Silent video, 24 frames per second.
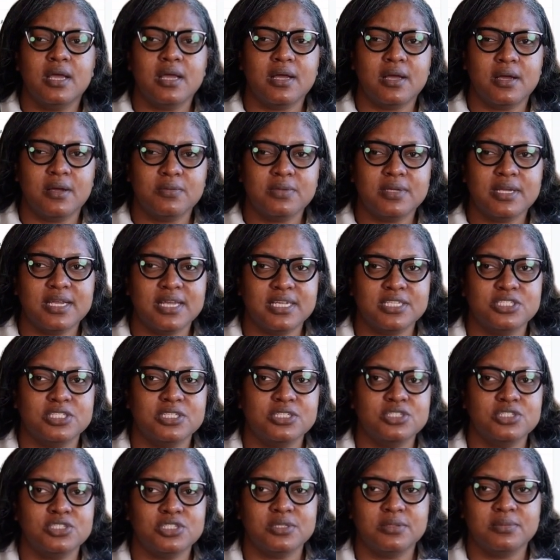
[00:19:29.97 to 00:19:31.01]
a
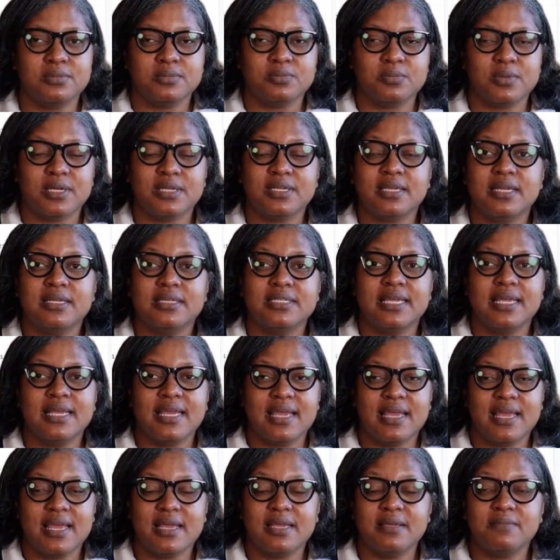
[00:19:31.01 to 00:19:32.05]
relationship with us. And
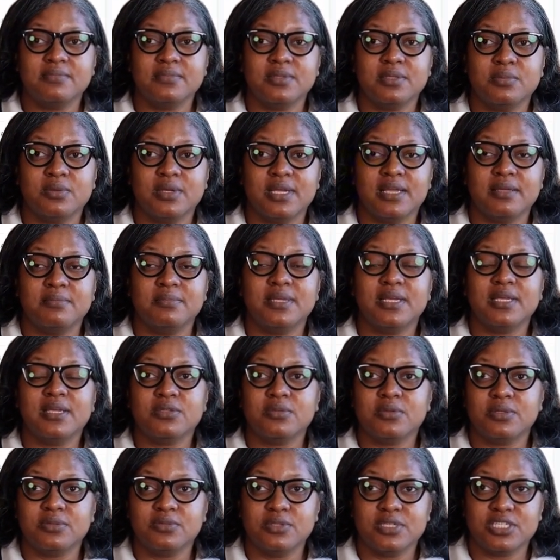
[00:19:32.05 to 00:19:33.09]
every week, because
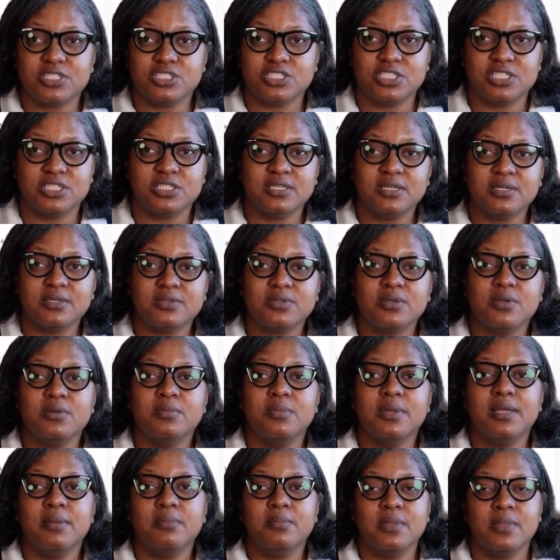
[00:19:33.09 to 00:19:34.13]
we're reaching new
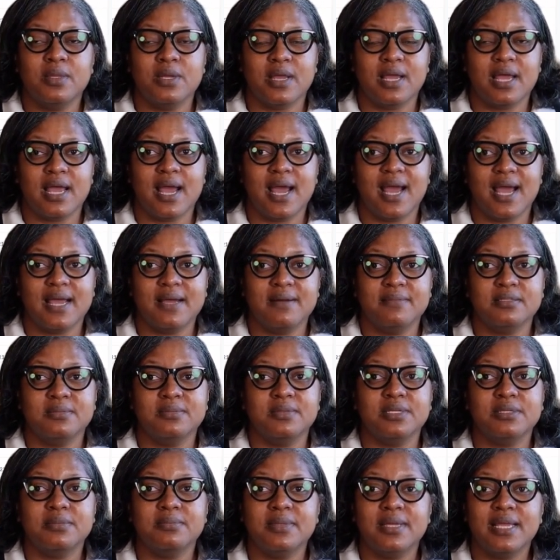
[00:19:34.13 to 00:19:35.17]
people, I haven't
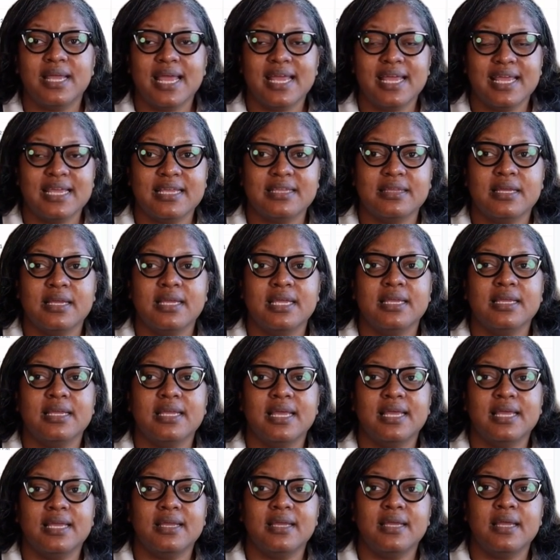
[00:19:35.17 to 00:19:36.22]
really put ads on here
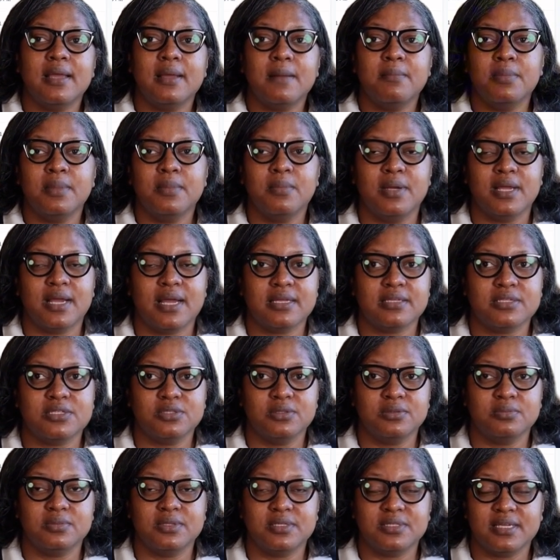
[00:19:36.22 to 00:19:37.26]
yet, but when I
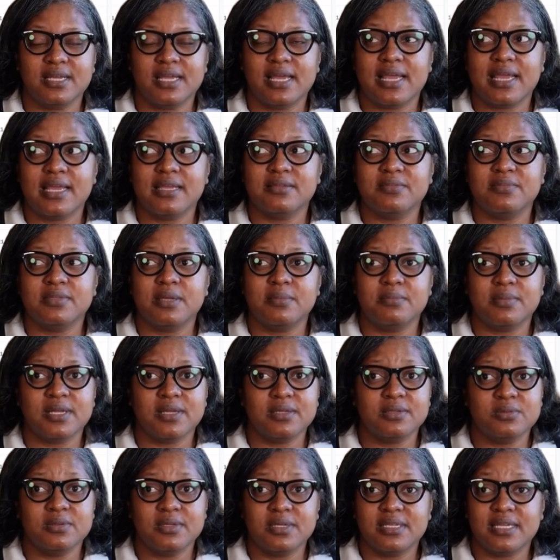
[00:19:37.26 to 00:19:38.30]
do put the ads, which I
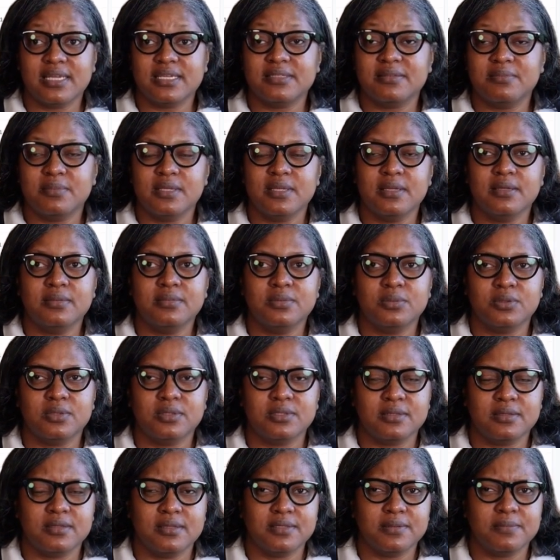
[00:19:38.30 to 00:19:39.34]
probably will next month
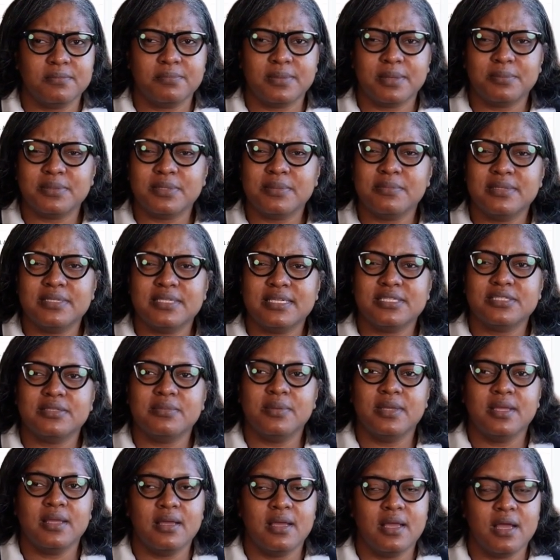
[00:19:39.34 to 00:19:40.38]
or maybe even this
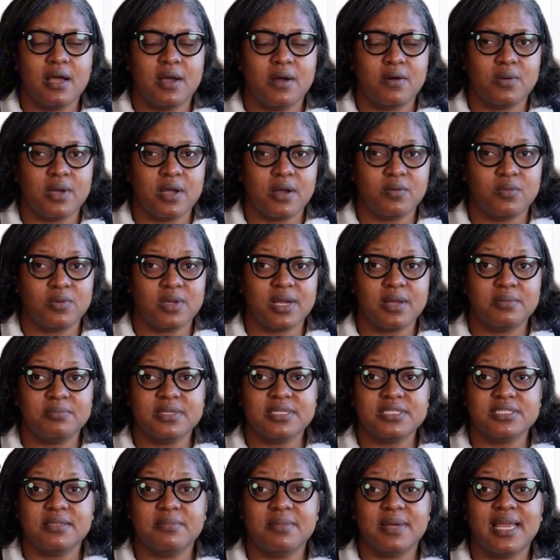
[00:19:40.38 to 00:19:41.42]
month. Well, I'll put
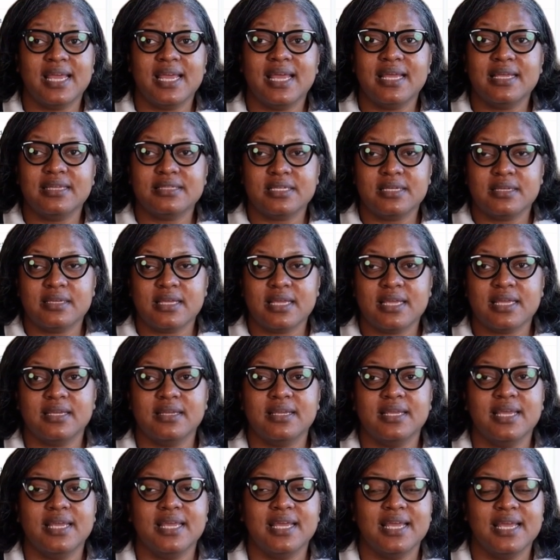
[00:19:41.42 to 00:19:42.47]
some ads on there,
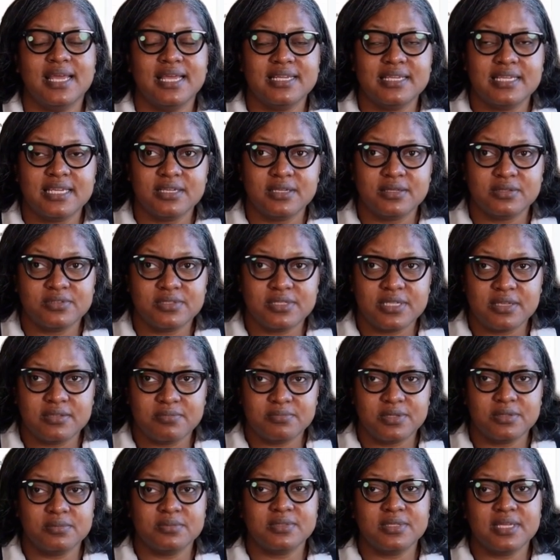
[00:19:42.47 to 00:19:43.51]
and that'll give
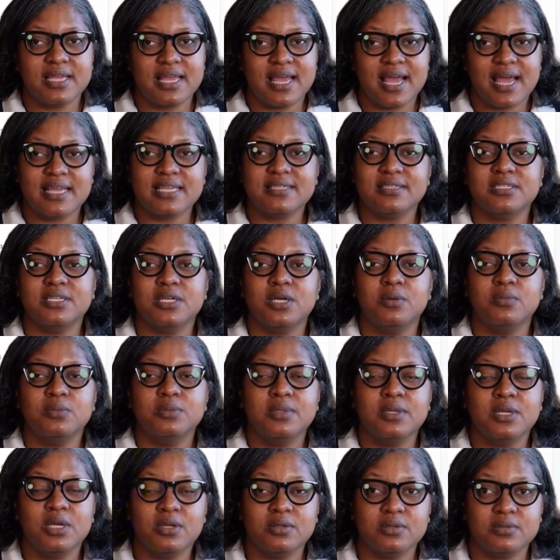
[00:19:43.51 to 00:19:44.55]
people that I don't
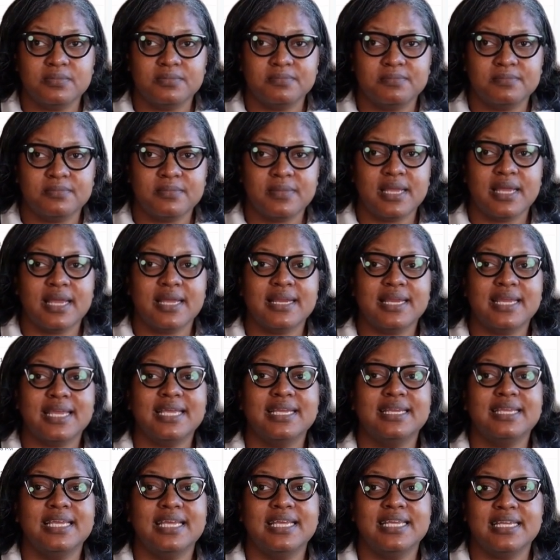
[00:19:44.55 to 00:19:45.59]
know. And
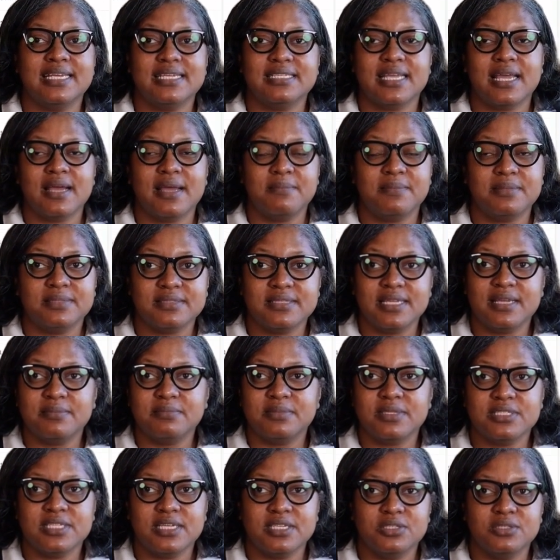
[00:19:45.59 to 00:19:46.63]
in any time that they
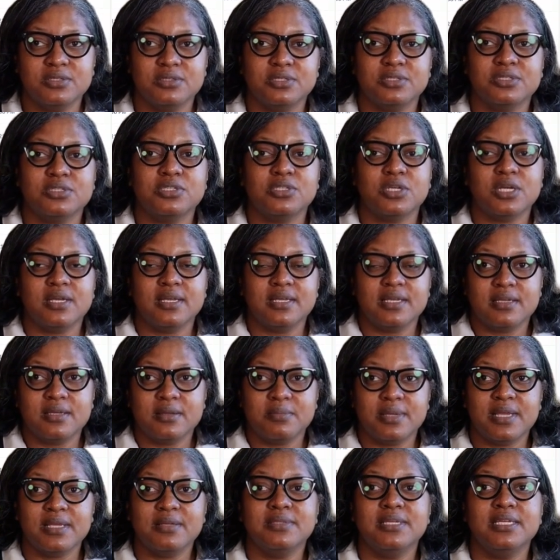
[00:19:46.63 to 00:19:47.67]
particular start, it don't
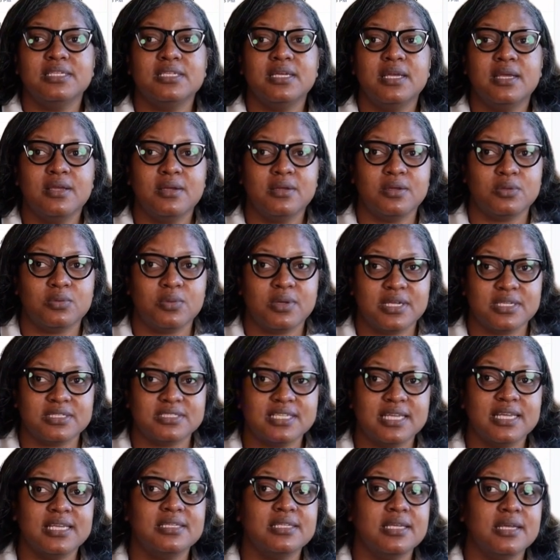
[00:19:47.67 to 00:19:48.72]
matter if they start on a
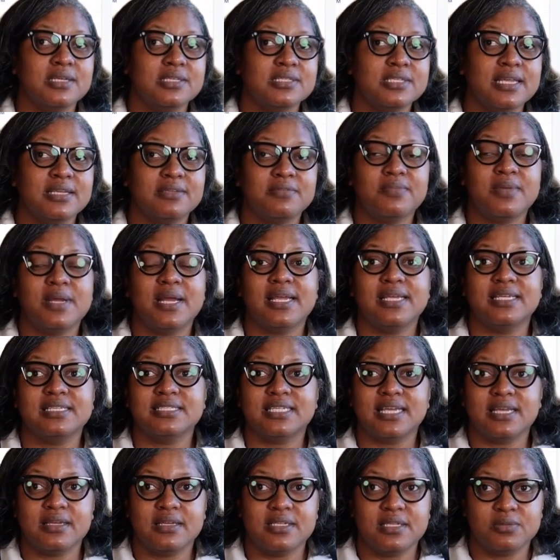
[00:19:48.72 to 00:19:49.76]
Wednesday, Thursday, Friday,
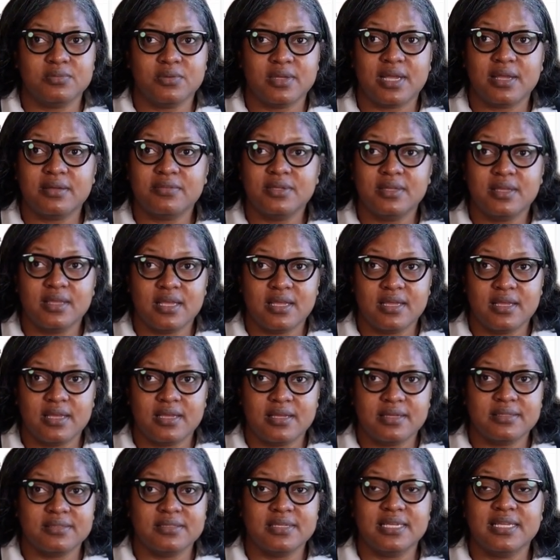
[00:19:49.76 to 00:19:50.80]
Saturday, whatever,
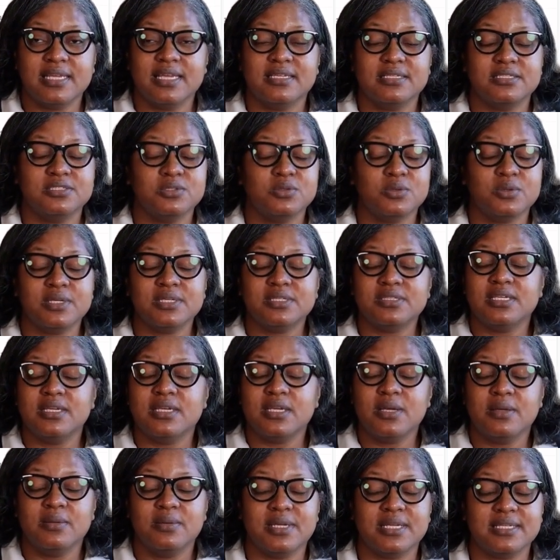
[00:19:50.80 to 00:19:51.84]
it's going to
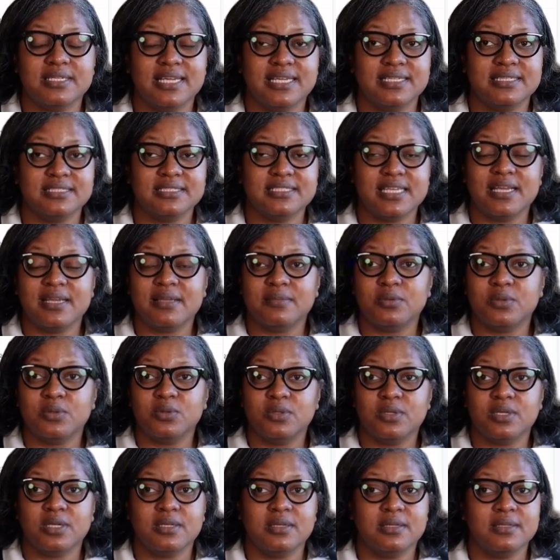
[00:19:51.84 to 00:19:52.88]
go in that same
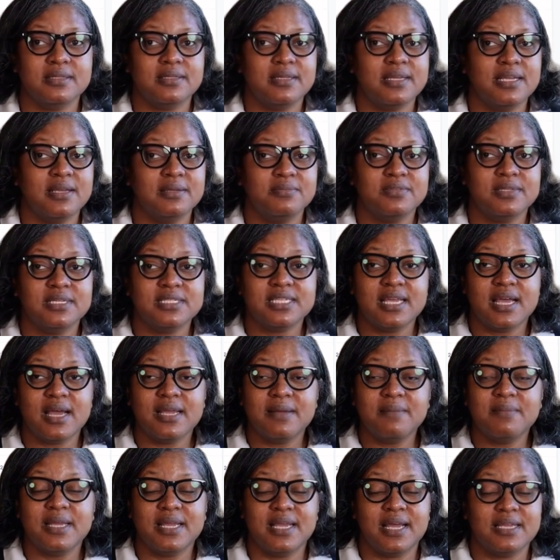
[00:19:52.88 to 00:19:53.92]
order every
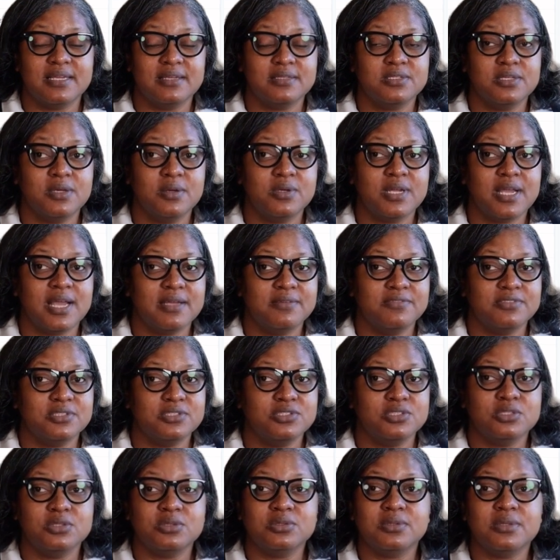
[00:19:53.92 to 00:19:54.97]
time. And I don't have to
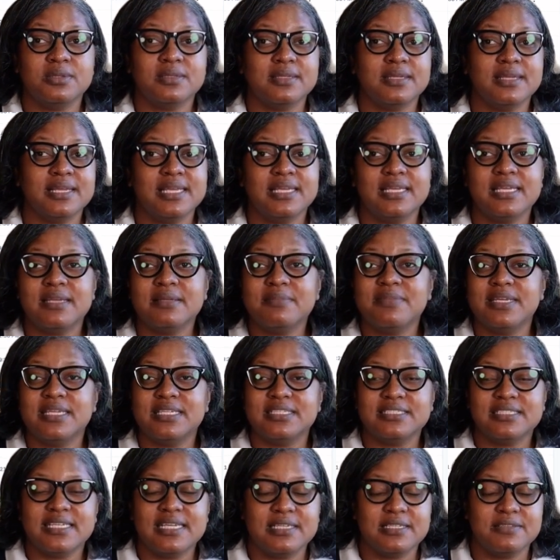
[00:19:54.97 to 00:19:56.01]
do any of
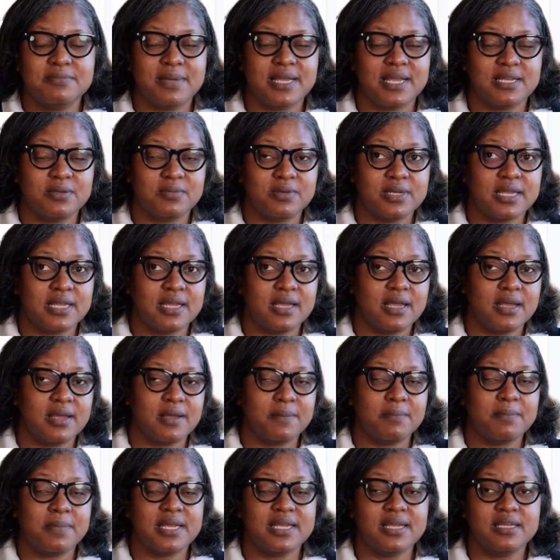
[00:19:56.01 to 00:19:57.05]
these things manually,
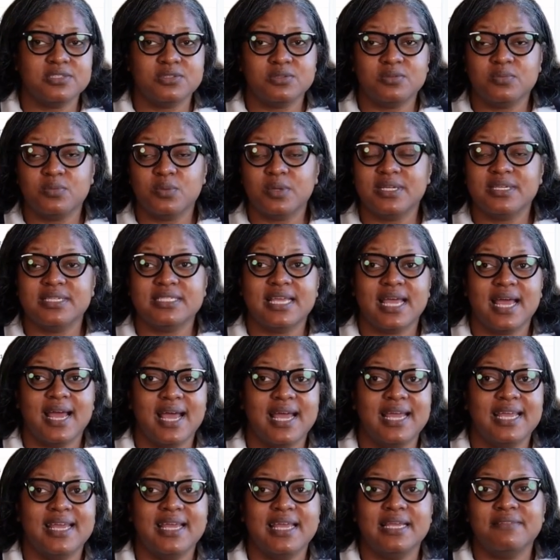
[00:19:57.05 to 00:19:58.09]
because once
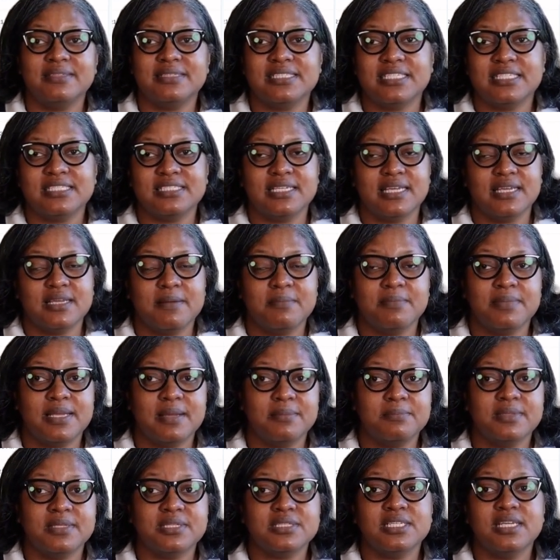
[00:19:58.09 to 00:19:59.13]
I have set up
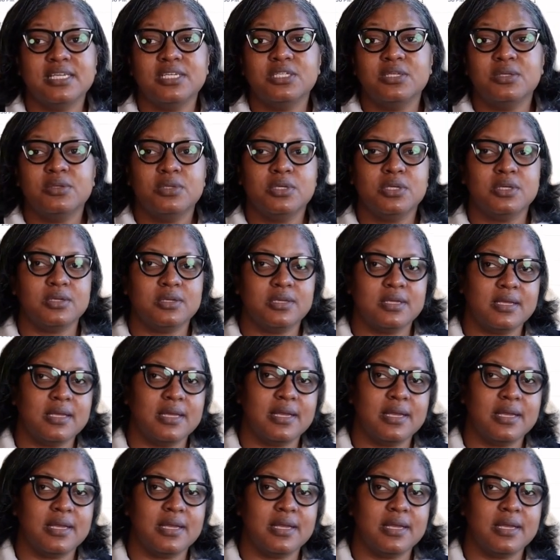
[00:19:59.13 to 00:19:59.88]
that particular